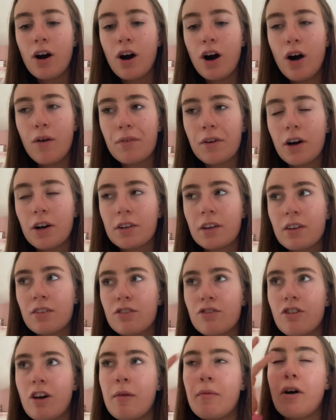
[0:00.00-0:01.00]
of it on
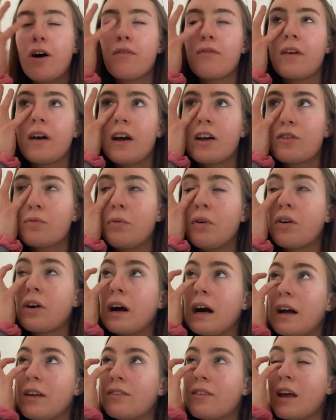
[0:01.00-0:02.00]
Instagram or Facebook,
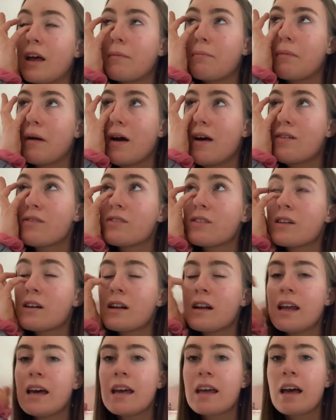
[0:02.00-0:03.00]
and it
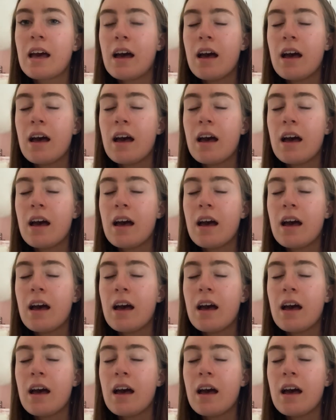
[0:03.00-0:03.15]
basically